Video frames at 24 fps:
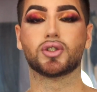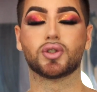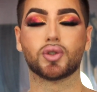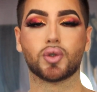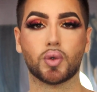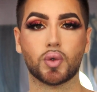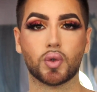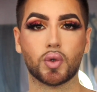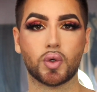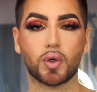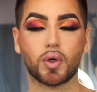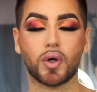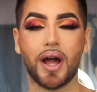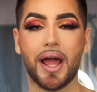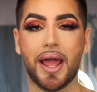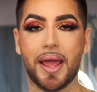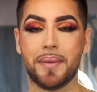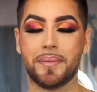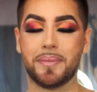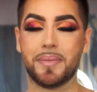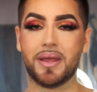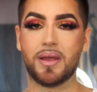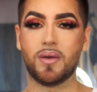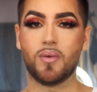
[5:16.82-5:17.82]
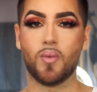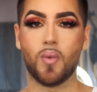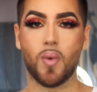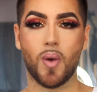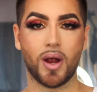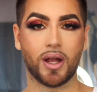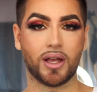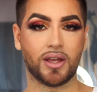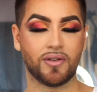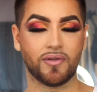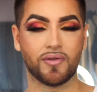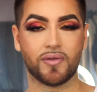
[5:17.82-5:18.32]
School and me
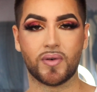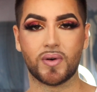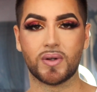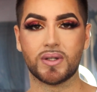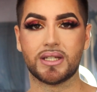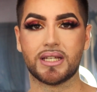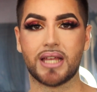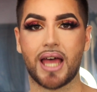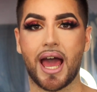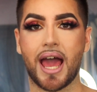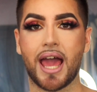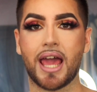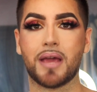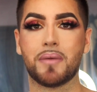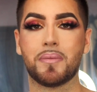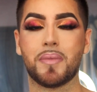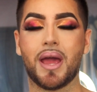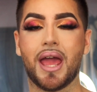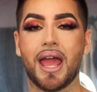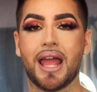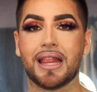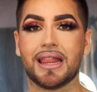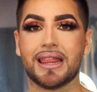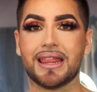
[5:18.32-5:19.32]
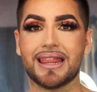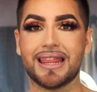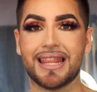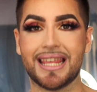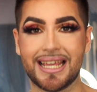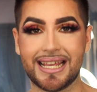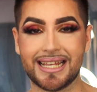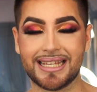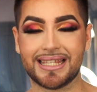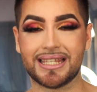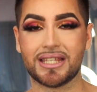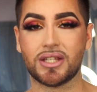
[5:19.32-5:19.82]
working full time and
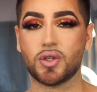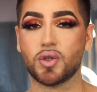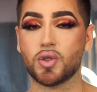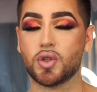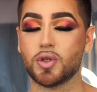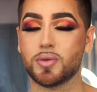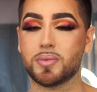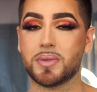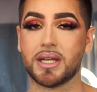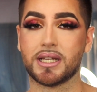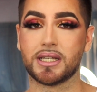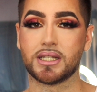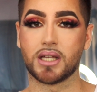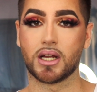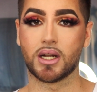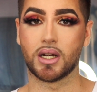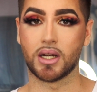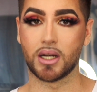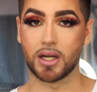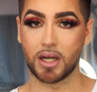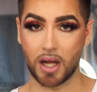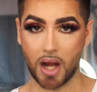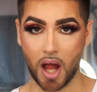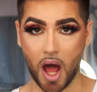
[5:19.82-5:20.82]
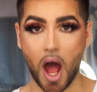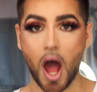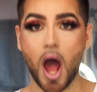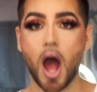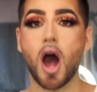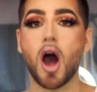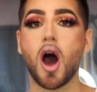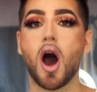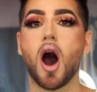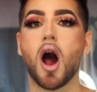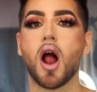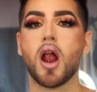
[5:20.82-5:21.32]
this YouTube takes a
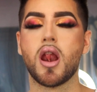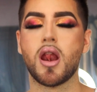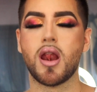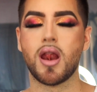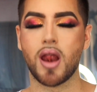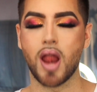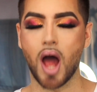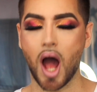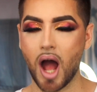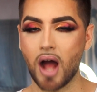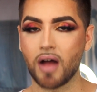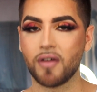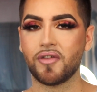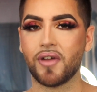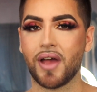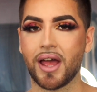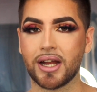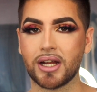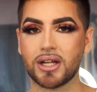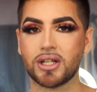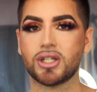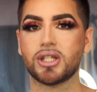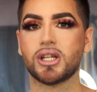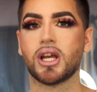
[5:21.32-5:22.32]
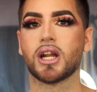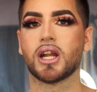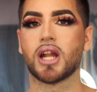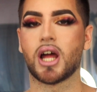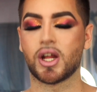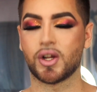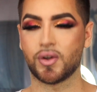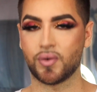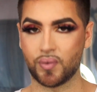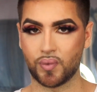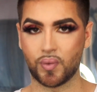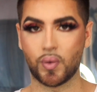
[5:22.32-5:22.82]
lot, a lot of energy, a
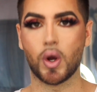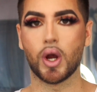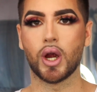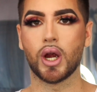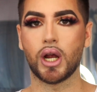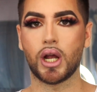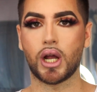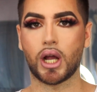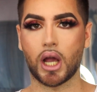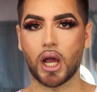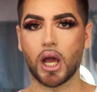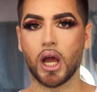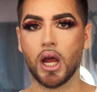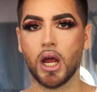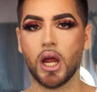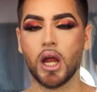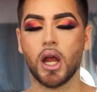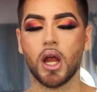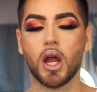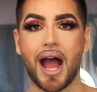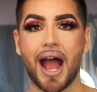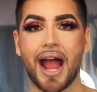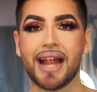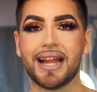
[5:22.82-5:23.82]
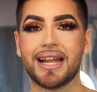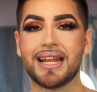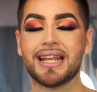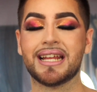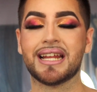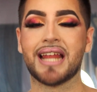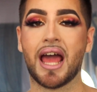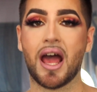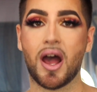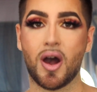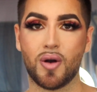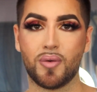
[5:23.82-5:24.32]
lot of work. I
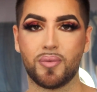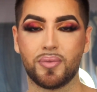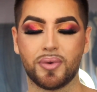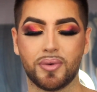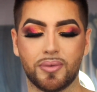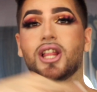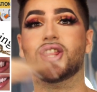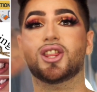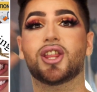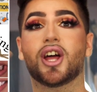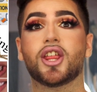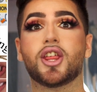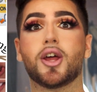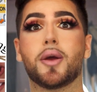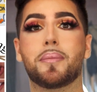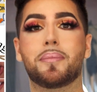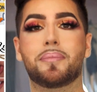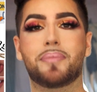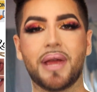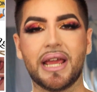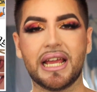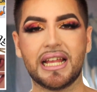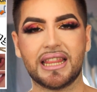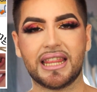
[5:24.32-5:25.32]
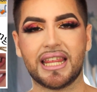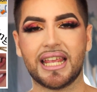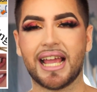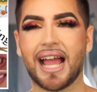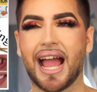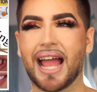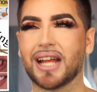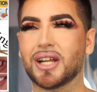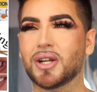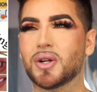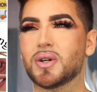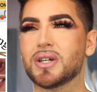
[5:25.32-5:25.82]
need help. The other big thing
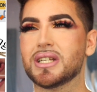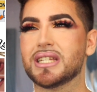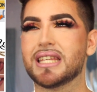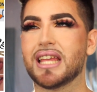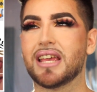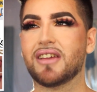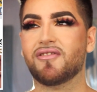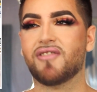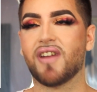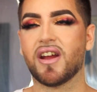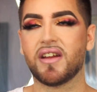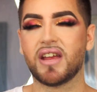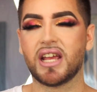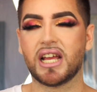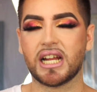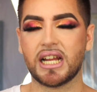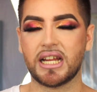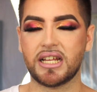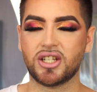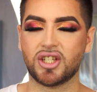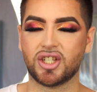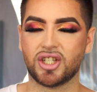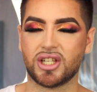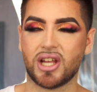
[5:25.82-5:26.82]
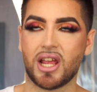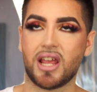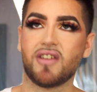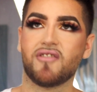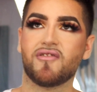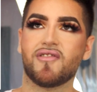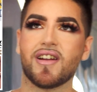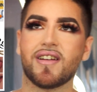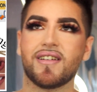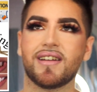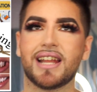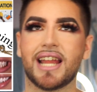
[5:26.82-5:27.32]
I know is like very cliche,
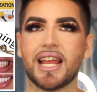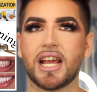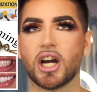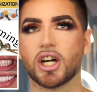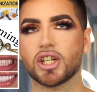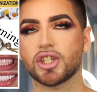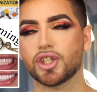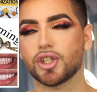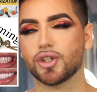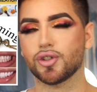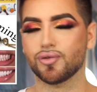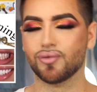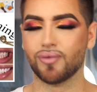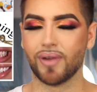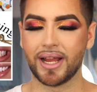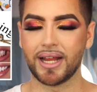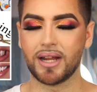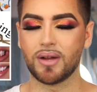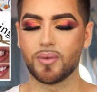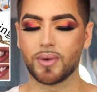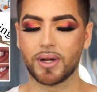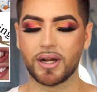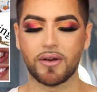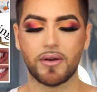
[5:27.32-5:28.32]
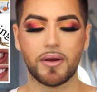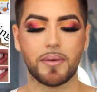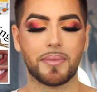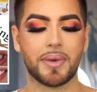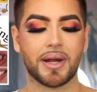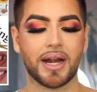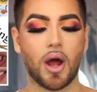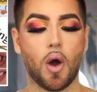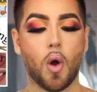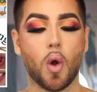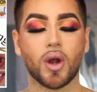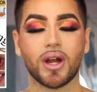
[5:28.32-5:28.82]
very like underrated, whatever,
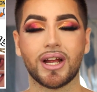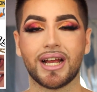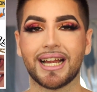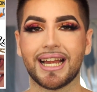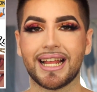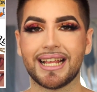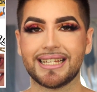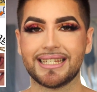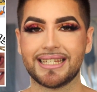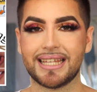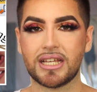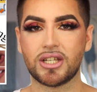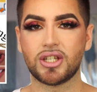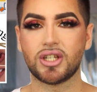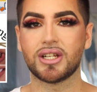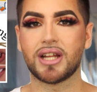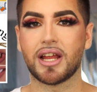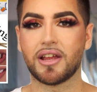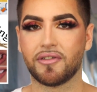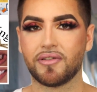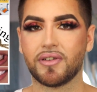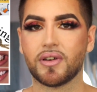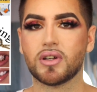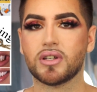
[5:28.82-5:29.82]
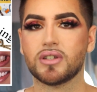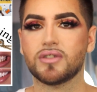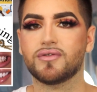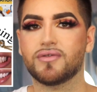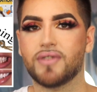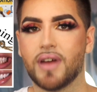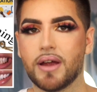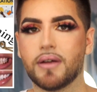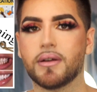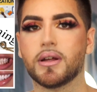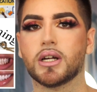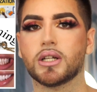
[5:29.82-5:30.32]
but organization I feel is
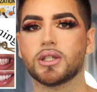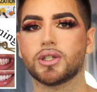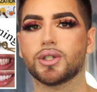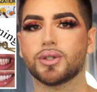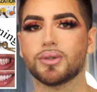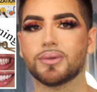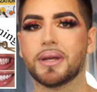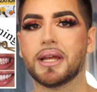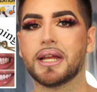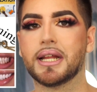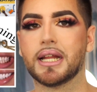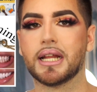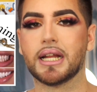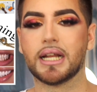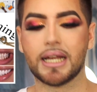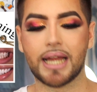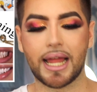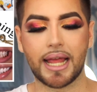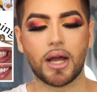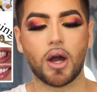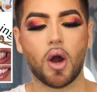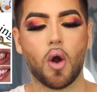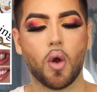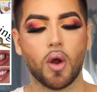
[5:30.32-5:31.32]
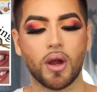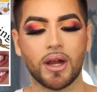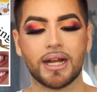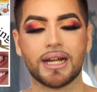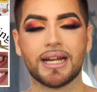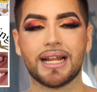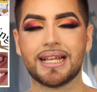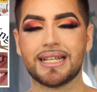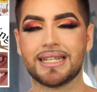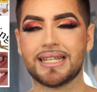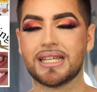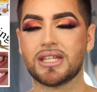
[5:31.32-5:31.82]
very underrated. Like
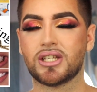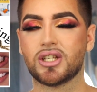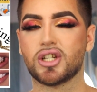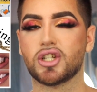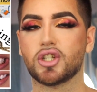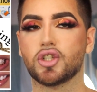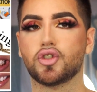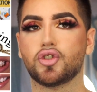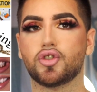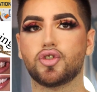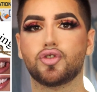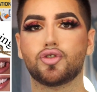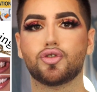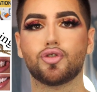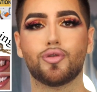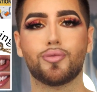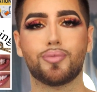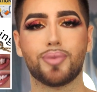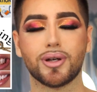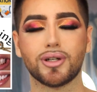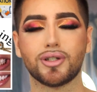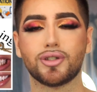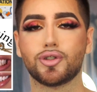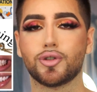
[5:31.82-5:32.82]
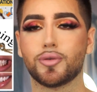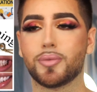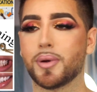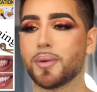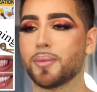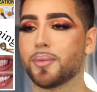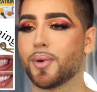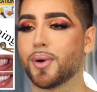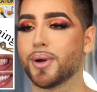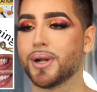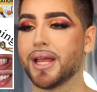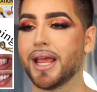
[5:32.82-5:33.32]
organization is super, super
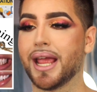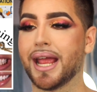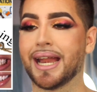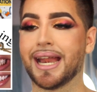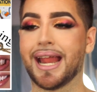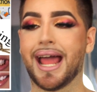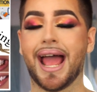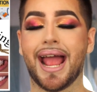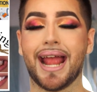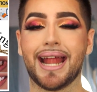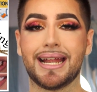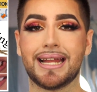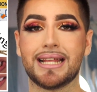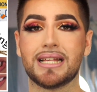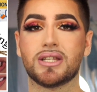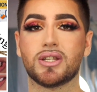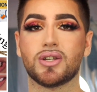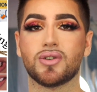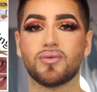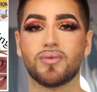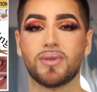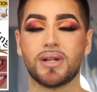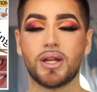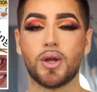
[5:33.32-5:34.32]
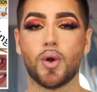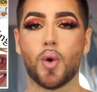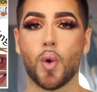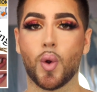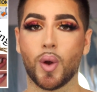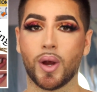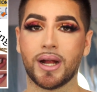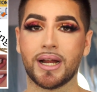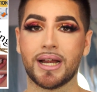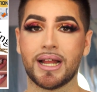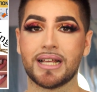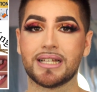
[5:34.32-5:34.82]
important and I need to really
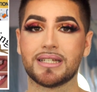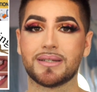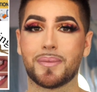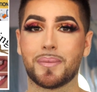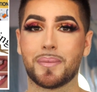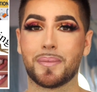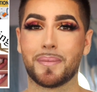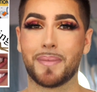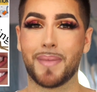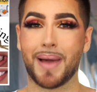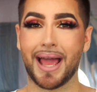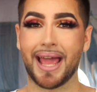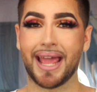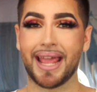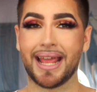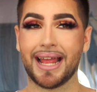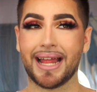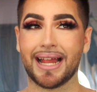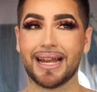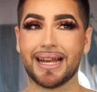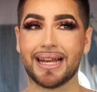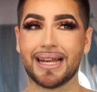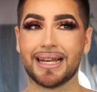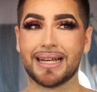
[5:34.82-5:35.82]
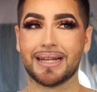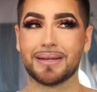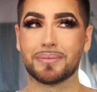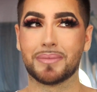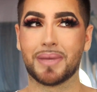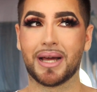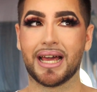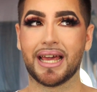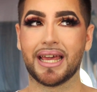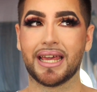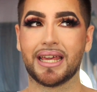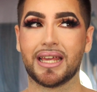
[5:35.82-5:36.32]
organize my
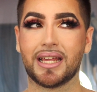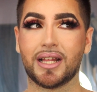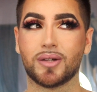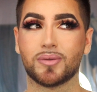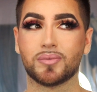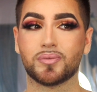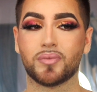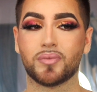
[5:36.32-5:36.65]
my